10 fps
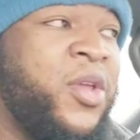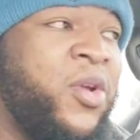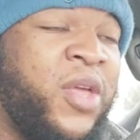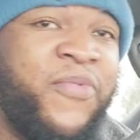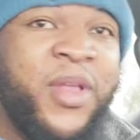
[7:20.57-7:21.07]
you
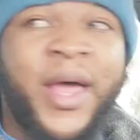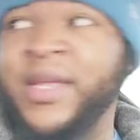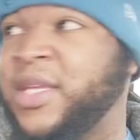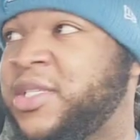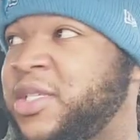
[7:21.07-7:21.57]
know, he feel
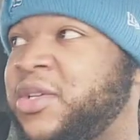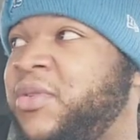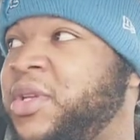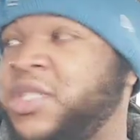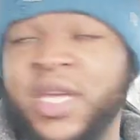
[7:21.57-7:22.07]
like this is
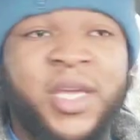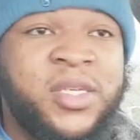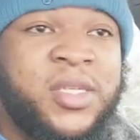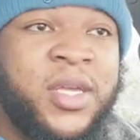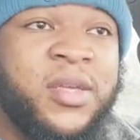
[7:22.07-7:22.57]
only
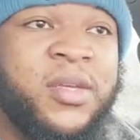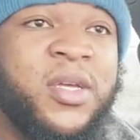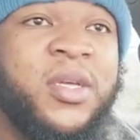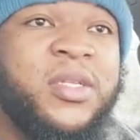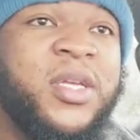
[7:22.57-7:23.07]
chance to
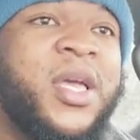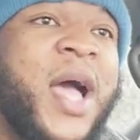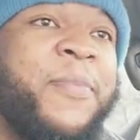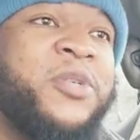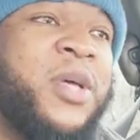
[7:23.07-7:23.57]
to
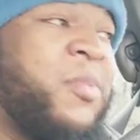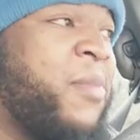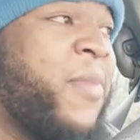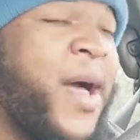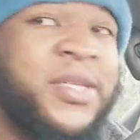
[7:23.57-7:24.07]
accomplish
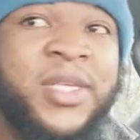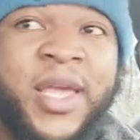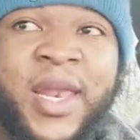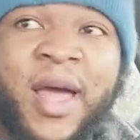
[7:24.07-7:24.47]
something in boxing.